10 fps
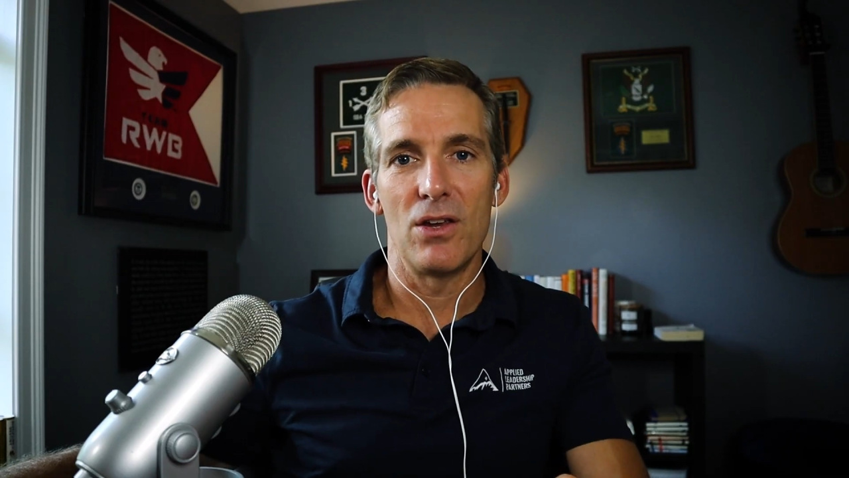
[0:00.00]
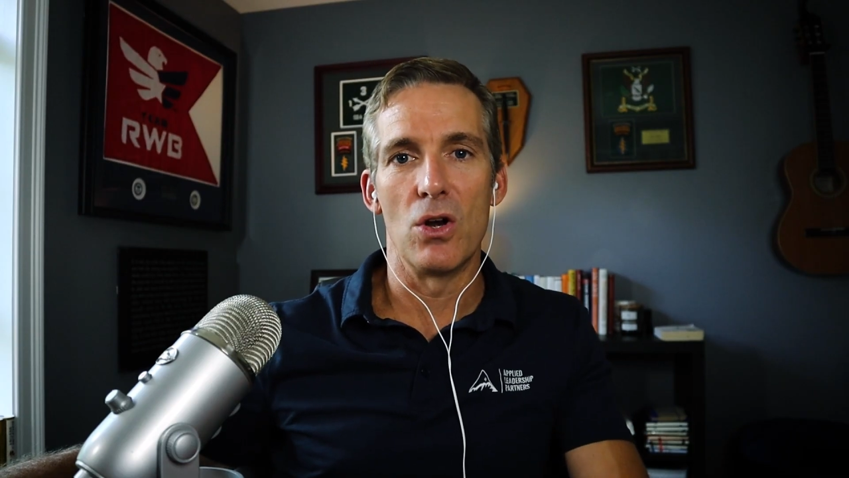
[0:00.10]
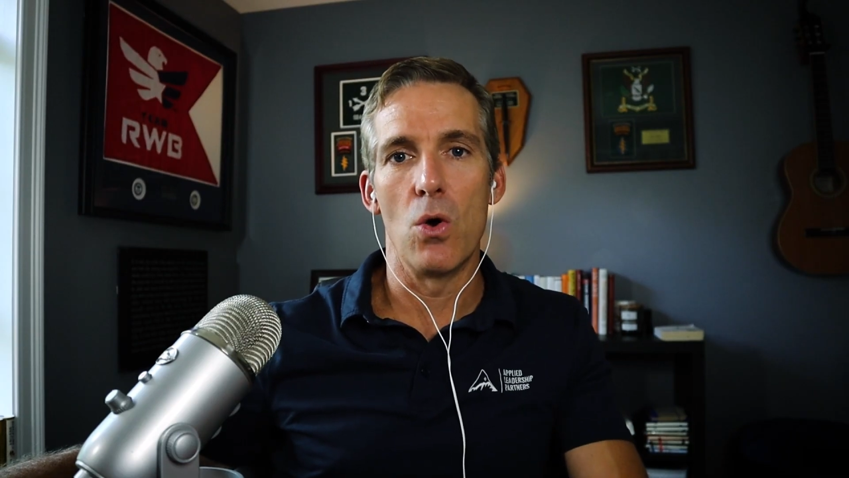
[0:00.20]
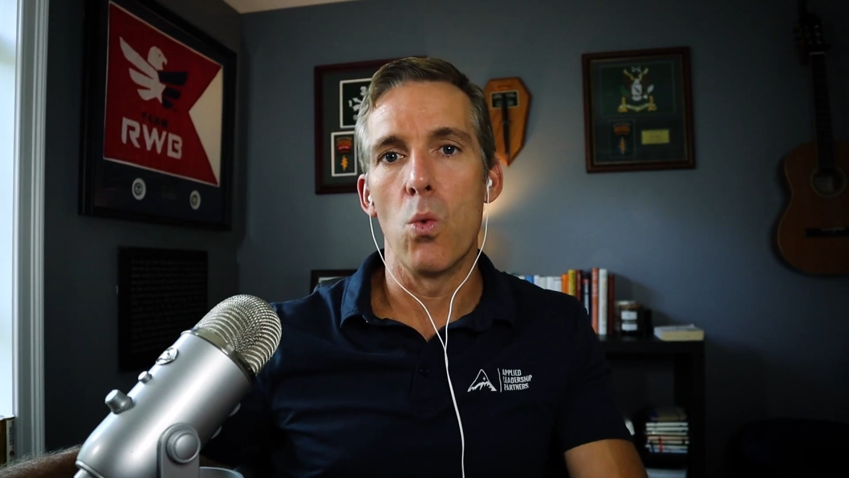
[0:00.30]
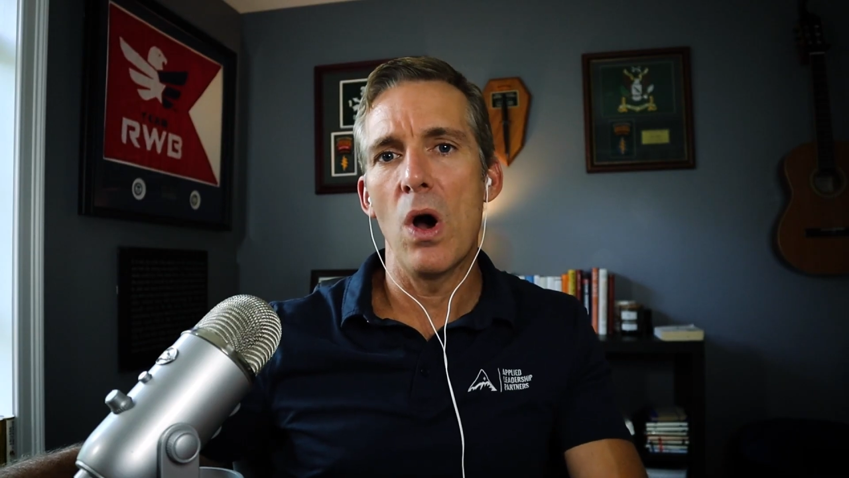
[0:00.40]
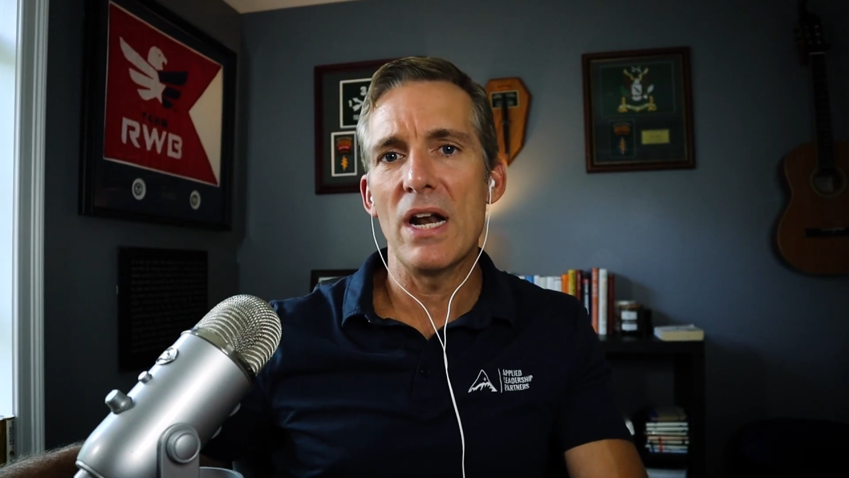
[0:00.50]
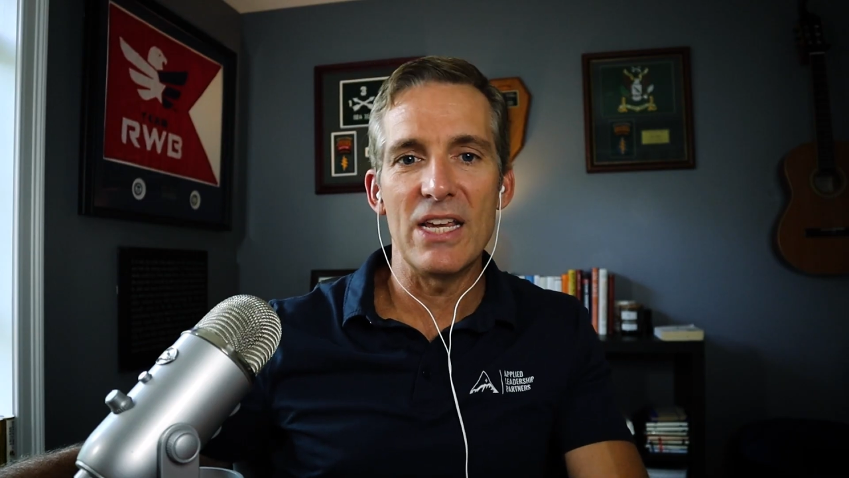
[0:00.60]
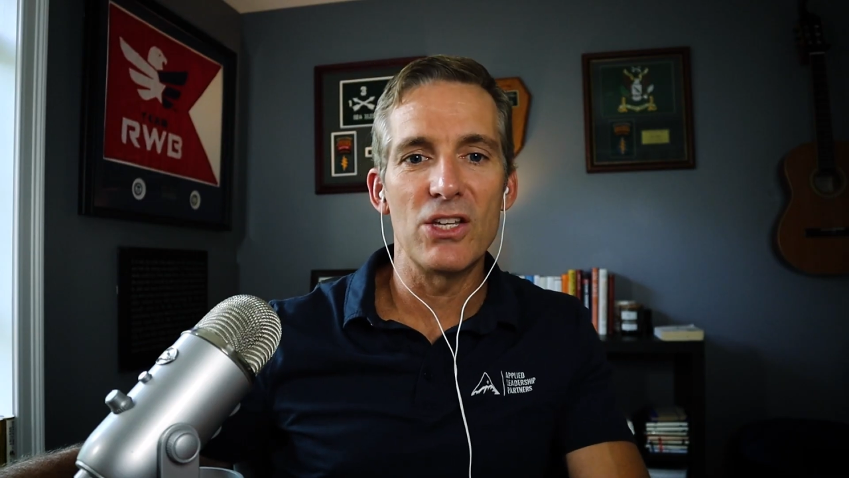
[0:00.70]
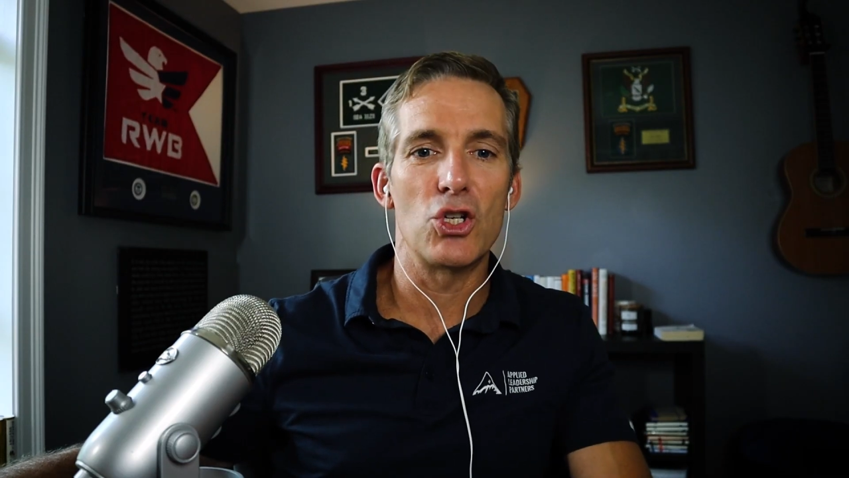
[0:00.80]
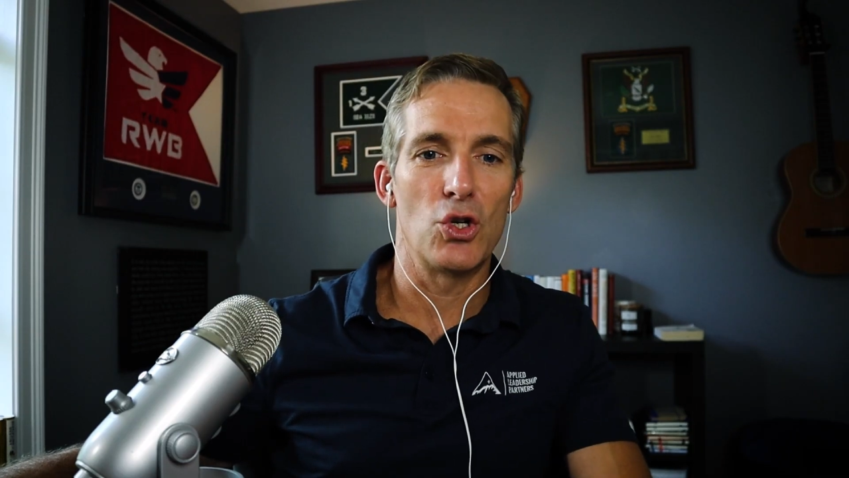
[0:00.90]
What
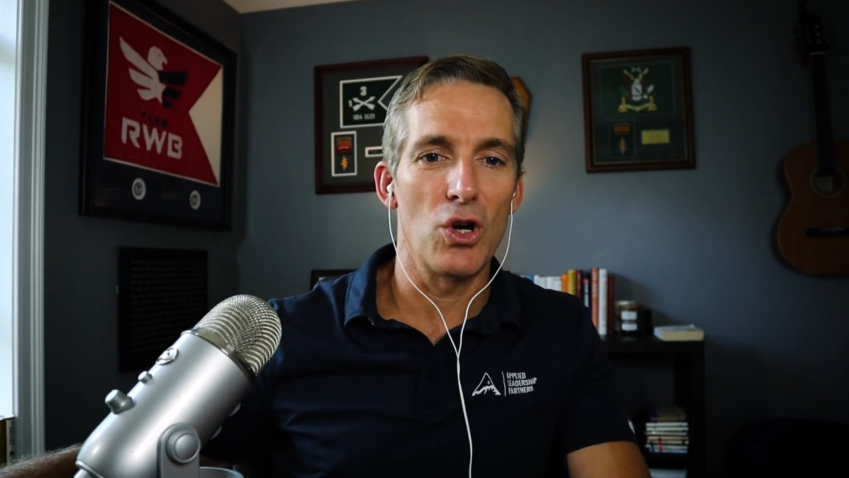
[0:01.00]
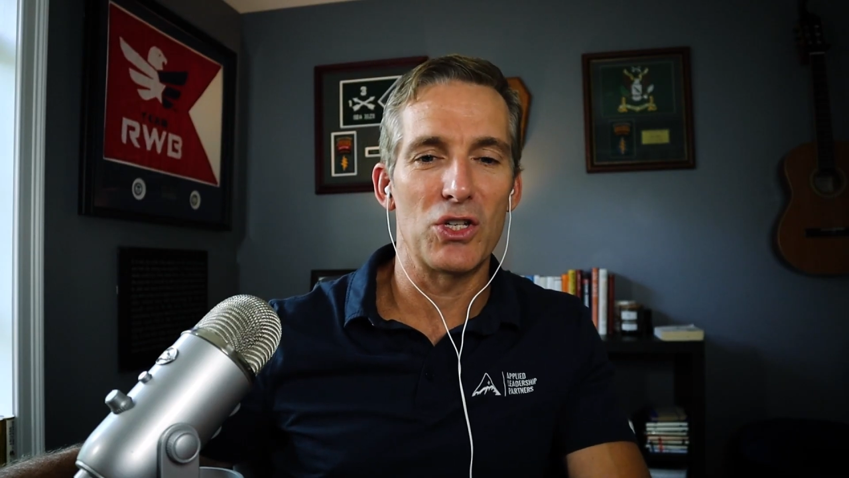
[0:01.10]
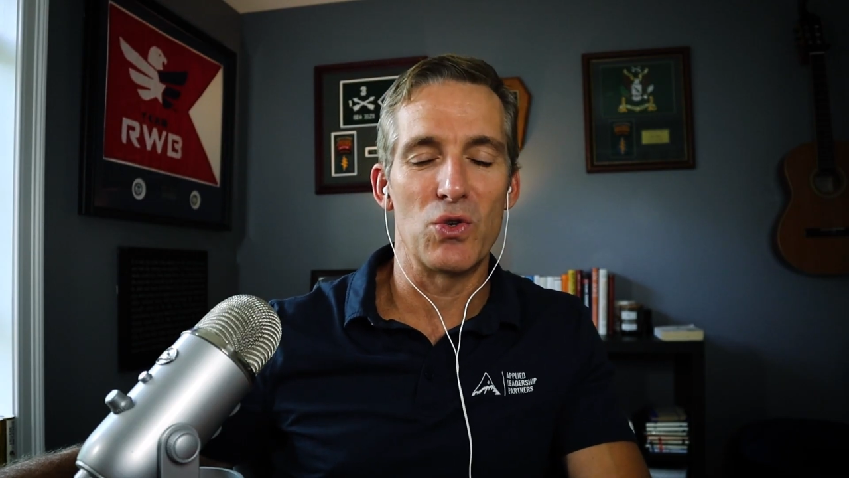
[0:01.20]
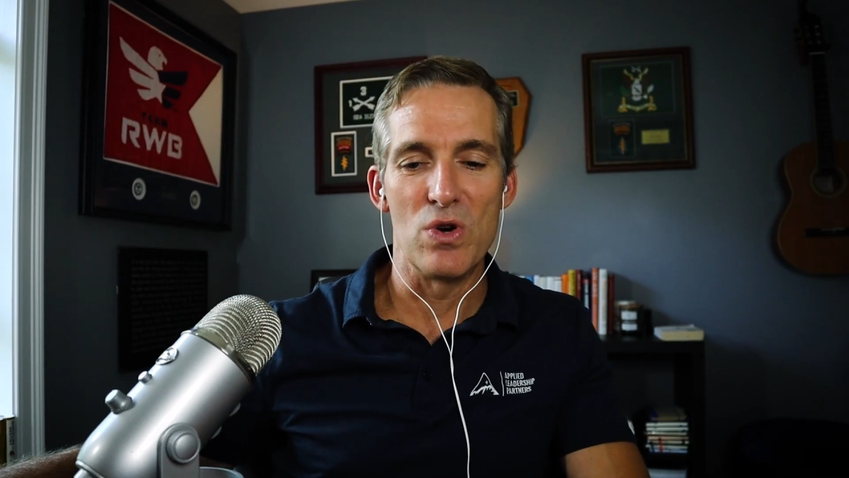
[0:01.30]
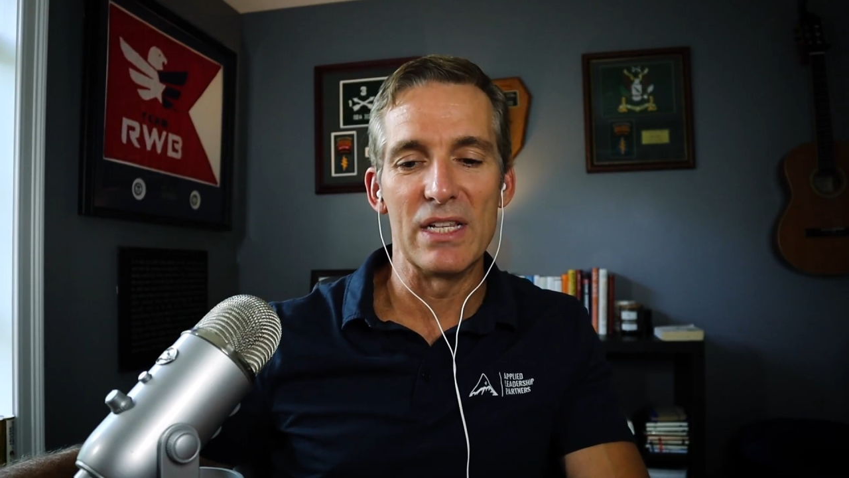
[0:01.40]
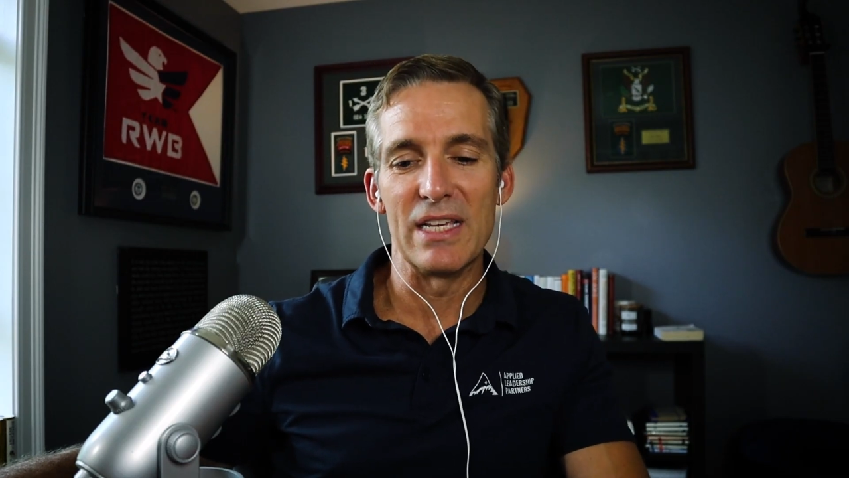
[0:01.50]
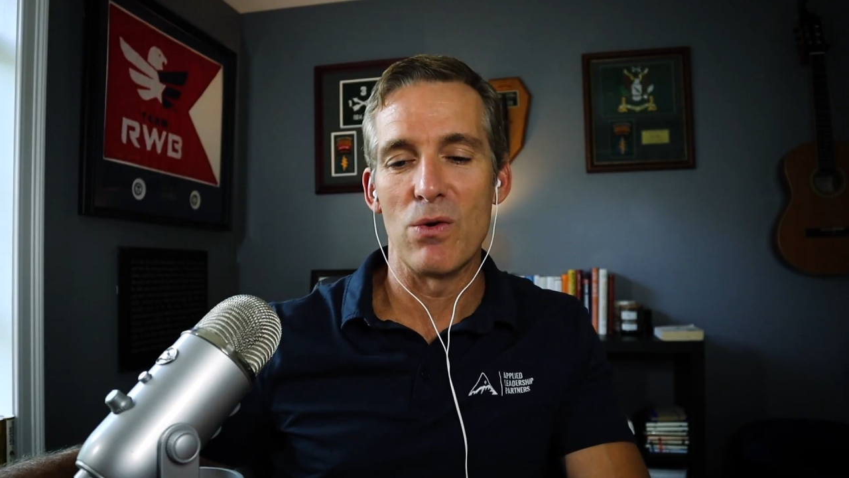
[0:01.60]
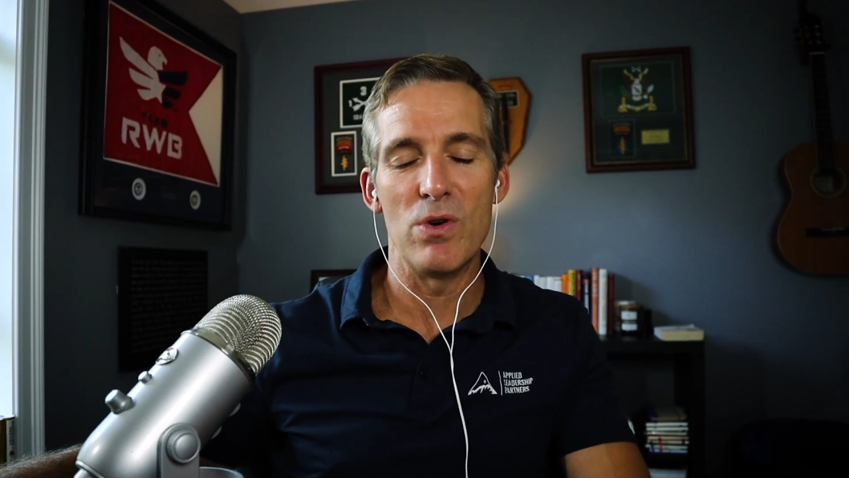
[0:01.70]
is trust really?